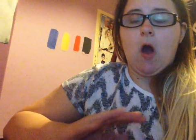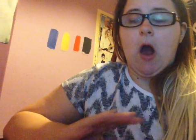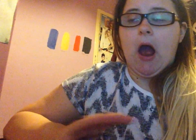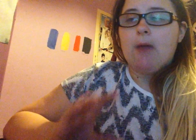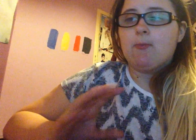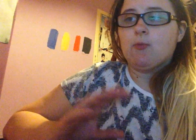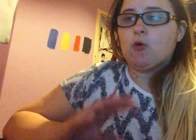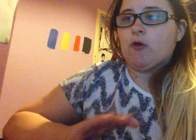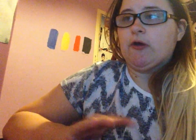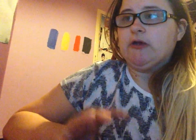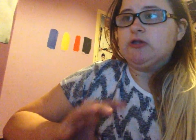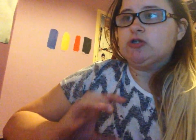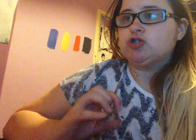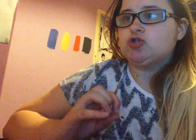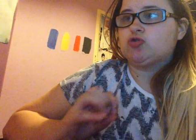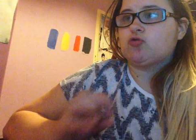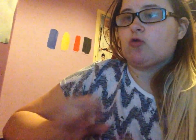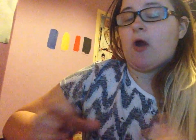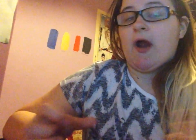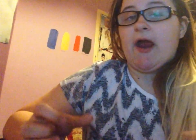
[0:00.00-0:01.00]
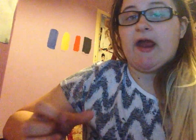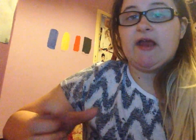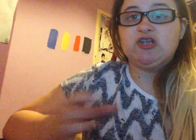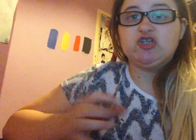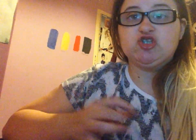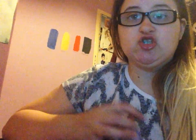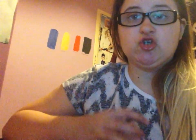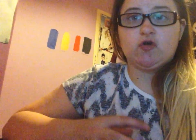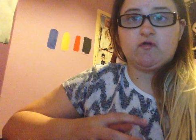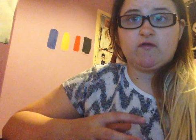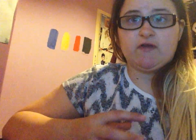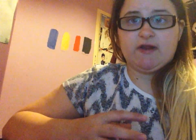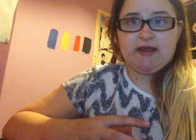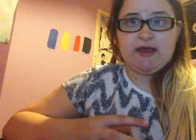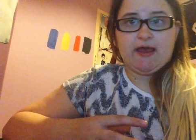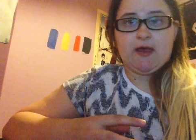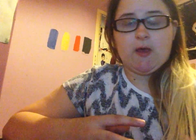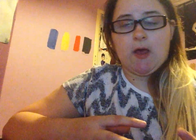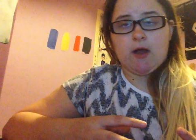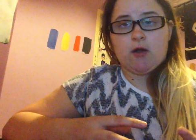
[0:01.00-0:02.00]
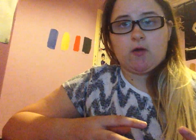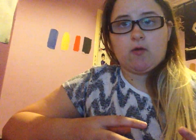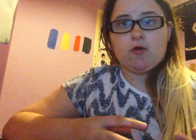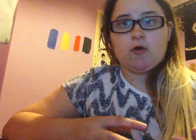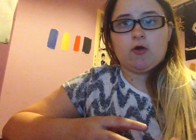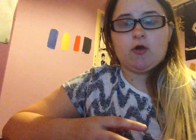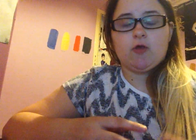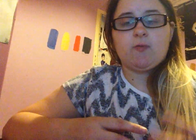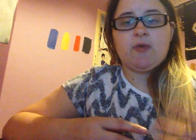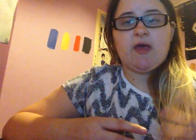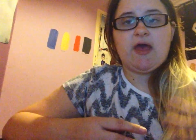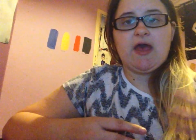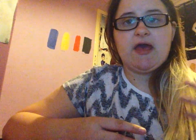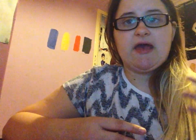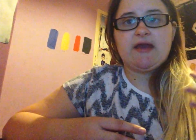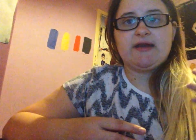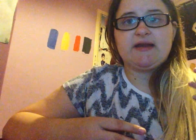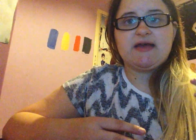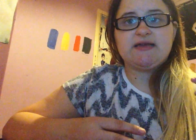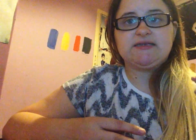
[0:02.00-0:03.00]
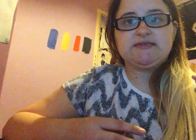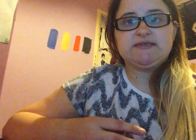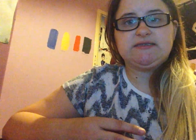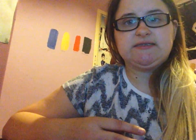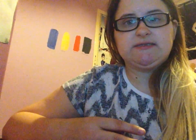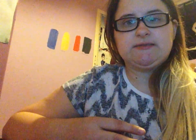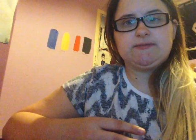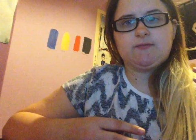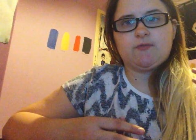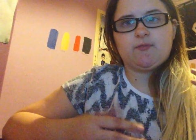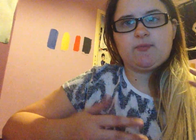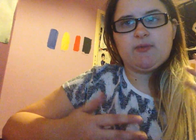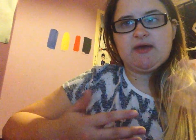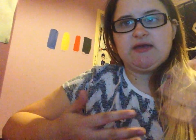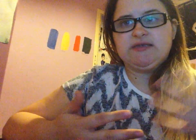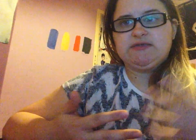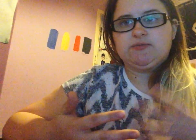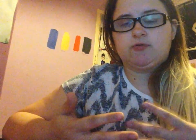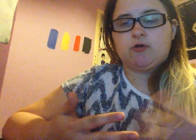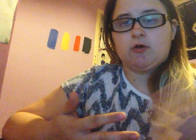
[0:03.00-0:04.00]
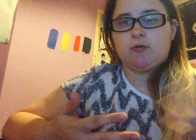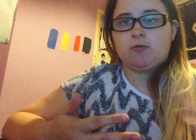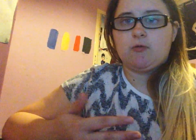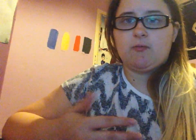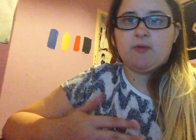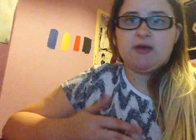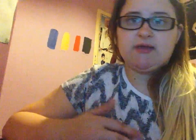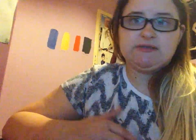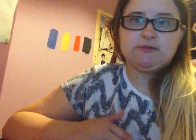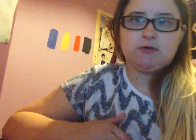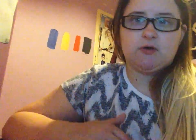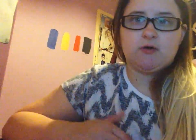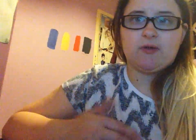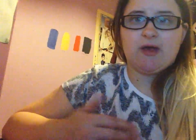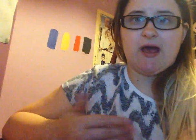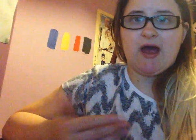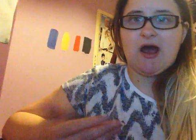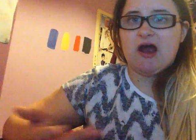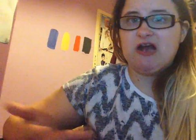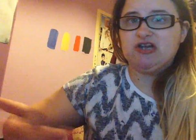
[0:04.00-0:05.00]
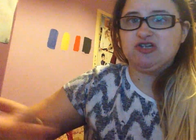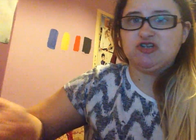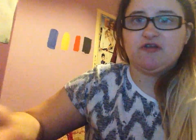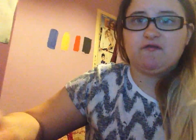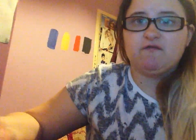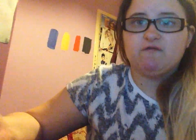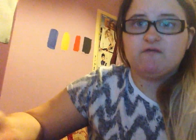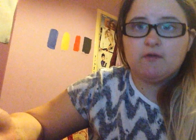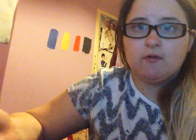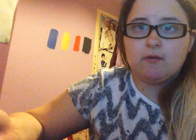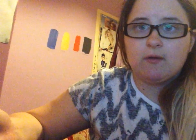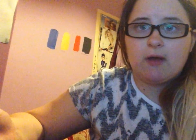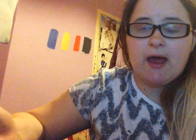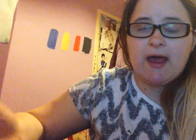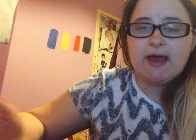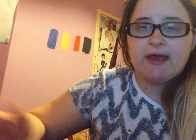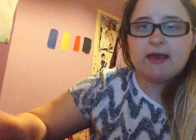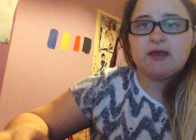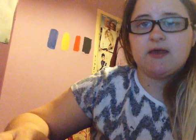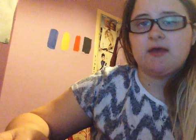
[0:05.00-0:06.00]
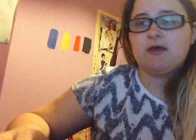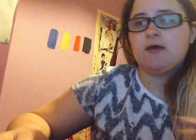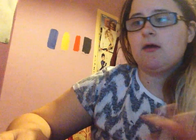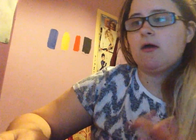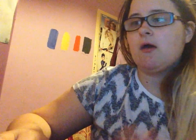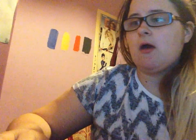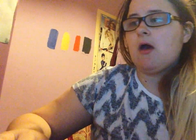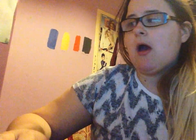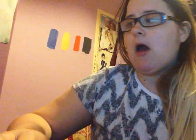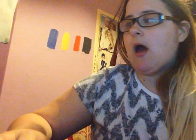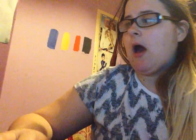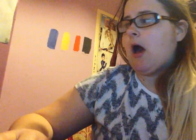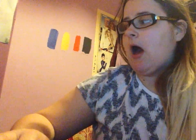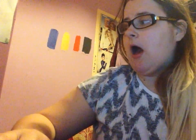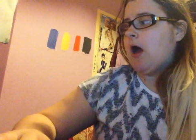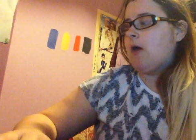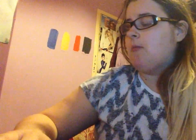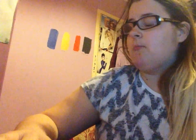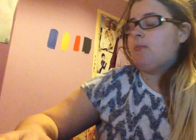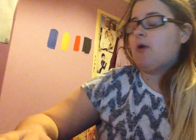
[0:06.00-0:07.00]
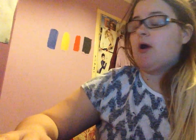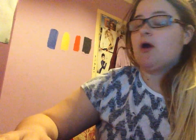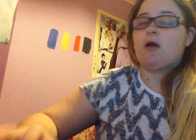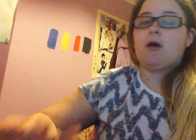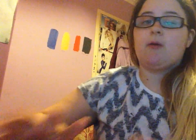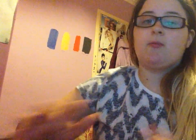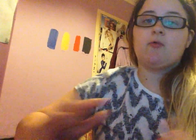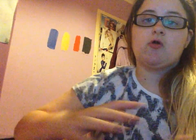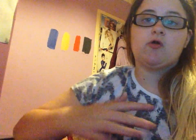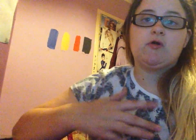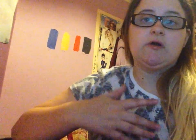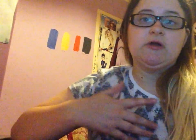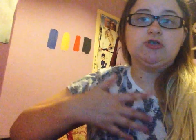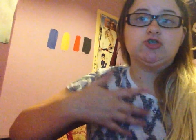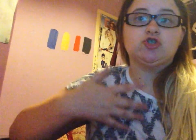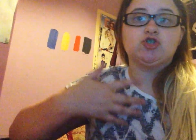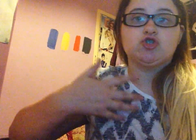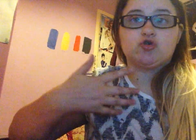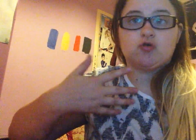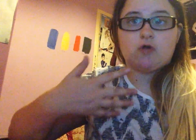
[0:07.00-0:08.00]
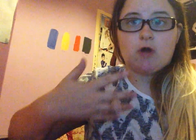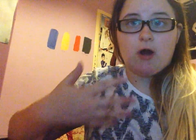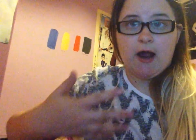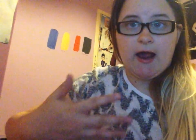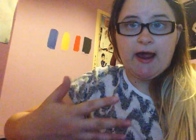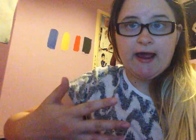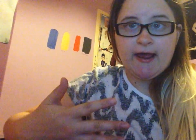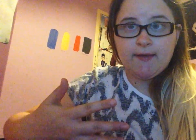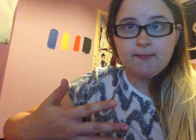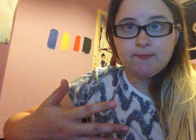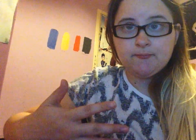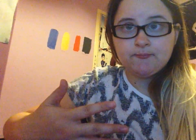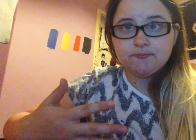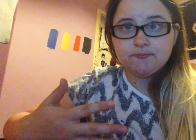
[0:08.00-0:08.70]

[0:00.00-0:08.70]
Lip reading: I'm going to try and solve it here at home, and that's the biggest problem as well. I don't feel like it, but I'm going to try,